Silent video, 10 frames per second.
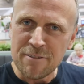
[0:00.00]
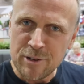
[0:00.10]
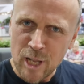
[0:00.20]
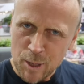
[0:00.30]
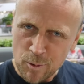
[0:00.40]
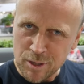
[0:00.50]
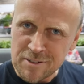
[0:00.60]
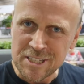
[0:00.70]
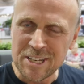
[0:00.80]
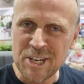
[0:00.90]
if you like what you've
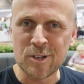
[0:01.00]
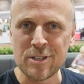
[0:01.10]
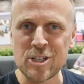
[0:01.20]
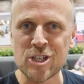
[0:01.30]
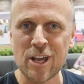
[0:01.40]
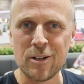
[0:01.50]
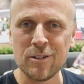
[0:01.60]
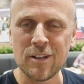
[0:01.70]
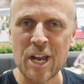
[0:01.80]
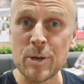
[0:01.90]
seen here on this channel
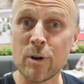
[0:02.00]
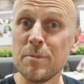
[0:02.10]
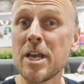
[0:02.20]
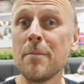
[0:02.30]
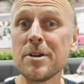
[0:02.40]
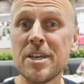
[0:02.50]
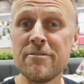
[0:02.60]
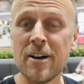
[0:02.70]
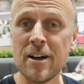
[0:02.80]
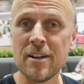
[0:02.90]
and you want to become a
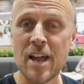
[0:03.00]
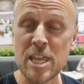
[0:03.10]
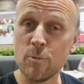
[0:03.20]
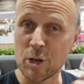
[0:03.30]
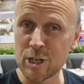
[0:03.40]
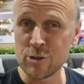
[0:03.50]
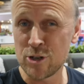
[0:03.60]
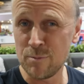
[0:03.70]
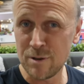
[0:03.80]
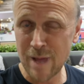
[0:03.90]
giver and you want to
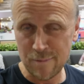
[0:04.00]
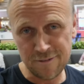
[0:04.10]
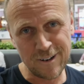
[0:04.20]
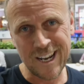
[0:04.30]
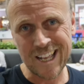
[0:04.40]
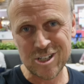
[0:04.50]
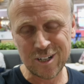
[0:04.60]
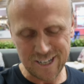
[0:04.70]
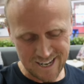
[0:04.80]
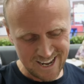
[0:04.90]
contribute maybe
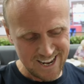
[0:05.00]
financially,